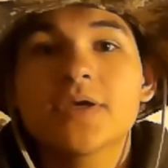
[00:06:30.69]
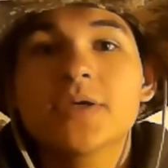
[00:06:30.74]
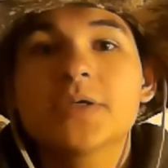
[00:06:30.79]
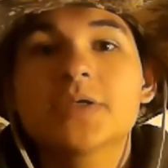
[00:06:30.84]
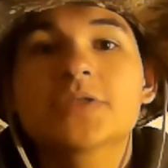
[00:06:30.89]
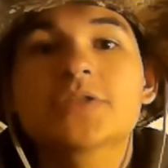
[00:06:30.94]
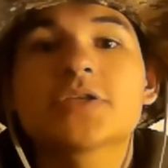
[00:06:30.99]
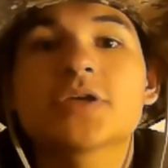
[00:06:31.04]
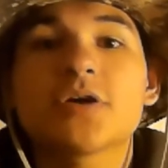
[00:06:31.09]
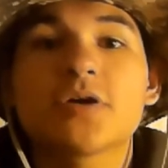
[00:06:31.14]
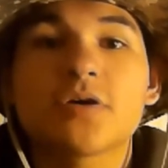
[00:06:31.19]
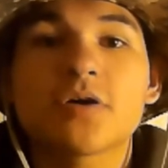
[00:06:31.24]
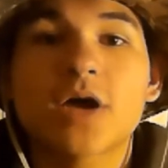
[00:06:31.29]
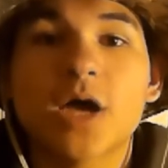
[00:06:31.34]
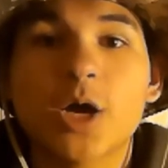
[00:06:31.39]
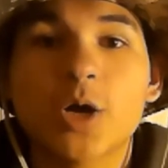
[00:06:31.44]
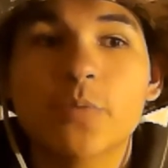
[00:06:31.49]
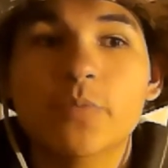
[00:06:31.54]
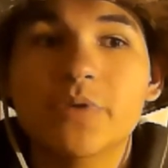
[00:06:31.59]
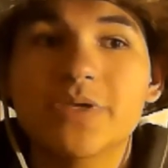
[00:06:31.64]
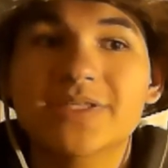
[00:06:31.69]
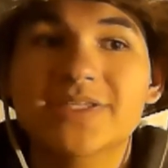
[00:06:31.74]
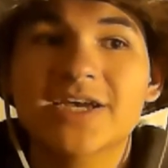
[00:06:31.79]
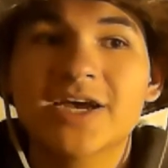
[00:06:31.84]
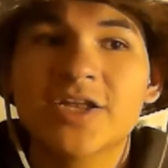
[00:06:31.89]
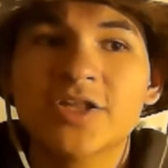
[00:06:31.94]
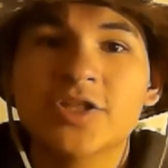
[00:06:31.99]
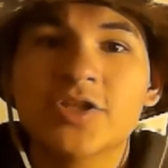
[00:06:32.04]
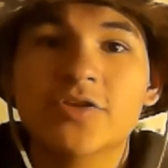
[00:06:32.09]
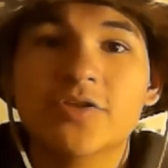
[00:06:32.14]
So I'll be
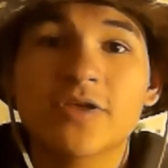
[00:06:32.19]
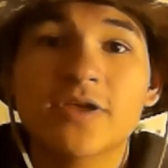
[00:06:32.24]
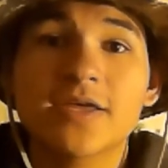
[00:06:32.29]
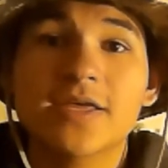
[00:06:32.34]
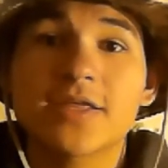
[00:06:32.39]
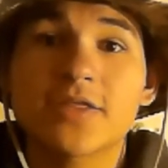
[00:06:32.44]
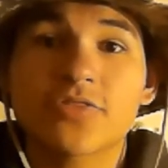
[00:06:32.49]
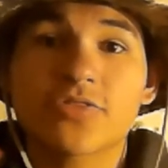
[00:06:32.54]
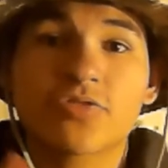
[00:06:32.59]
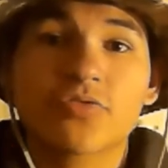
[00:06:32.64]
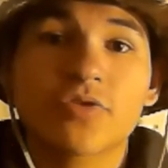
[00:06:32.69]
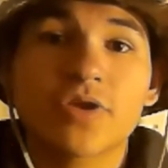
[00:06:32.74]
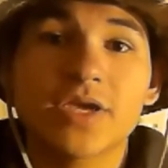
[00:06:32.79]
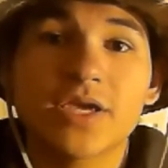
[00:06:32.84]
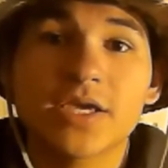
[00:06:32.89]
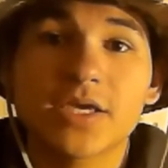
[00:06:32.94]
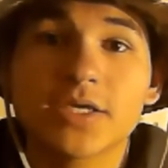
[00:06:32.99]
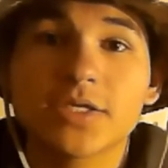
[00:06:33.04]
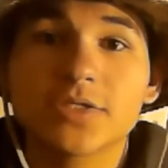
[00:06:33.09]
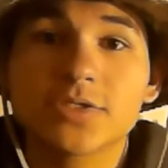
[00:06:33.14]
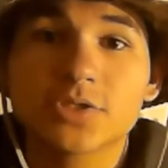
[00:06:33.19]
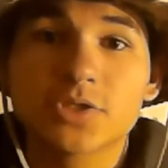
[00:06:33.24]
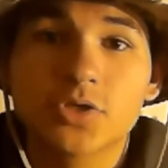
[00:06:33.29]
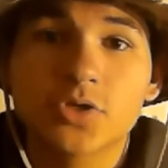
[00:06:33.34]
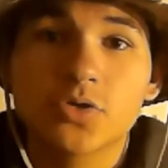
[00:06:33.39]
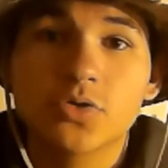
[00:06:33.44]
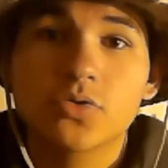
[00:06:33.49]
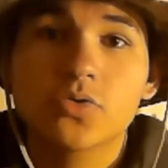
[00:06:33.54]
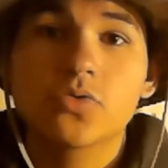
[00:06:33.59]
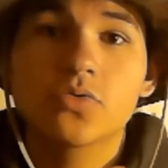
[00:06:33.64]
telling you it in 3,
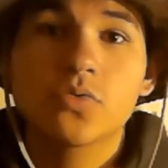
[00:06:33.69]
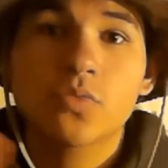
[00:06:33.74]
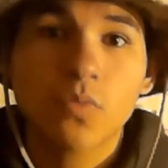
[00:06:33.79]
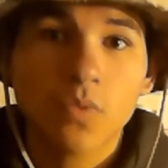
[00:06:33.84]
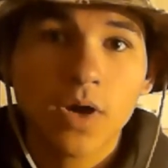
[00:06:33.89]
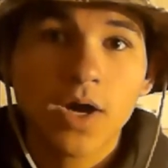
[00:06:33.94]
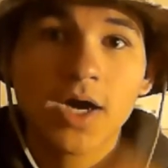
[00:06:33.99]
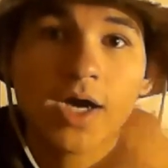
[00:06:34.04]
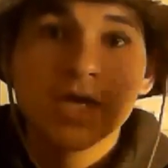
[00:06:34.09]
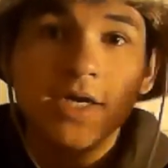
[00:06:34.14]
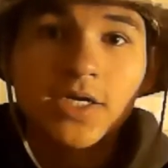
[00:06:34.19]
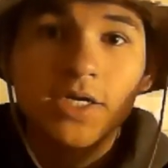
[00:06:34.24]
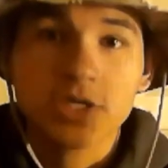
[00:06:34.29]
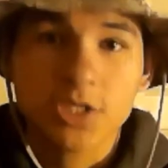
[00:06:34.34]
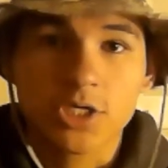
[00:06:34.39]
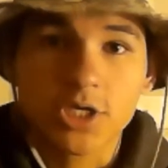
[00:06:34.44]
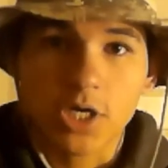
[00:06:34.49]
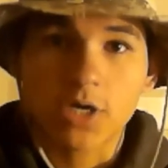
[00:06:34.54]
2, 1, go.